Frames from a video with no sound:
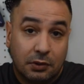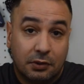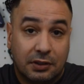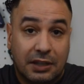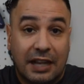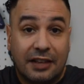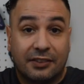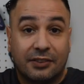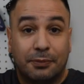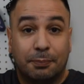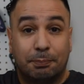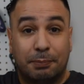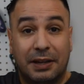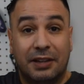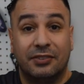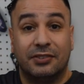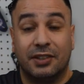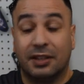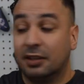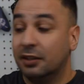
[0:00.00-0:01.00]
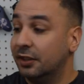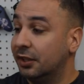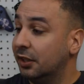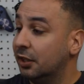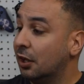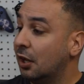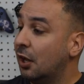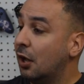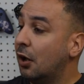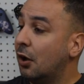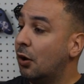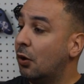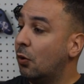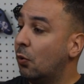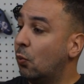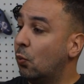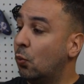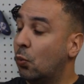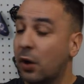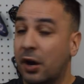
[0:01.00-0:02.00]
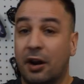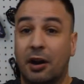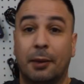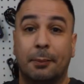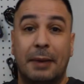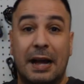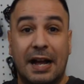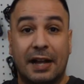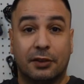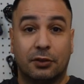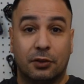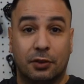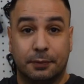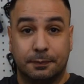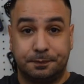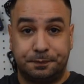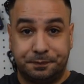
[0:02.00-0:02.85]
That's basically where I'm at